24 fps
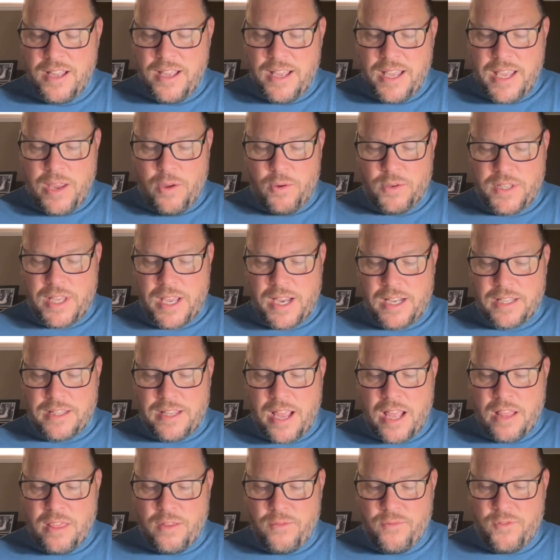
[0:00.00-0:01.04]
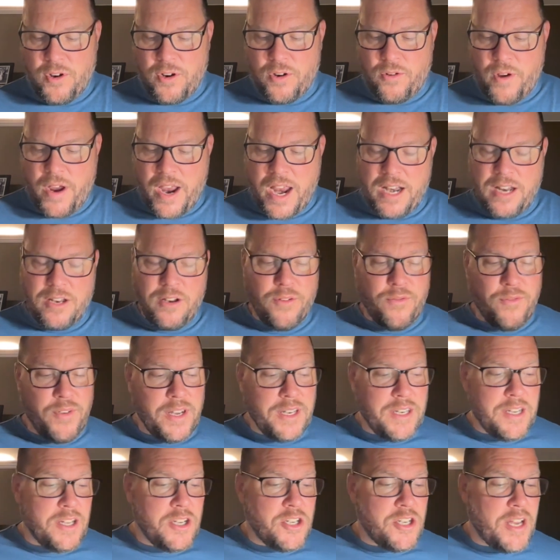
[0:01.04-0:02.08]
He will take a tenth of your grain and your
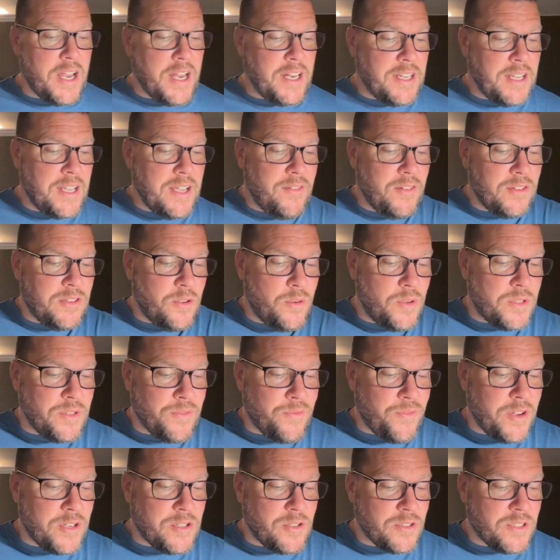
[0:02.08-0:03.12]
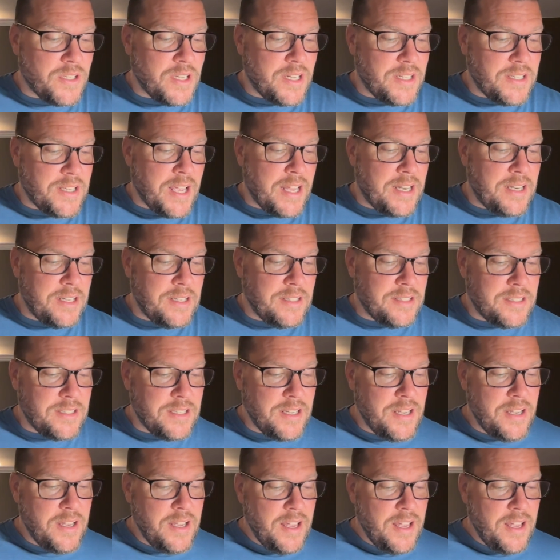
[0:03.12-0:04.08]
vintage and give it to his officials and attendants.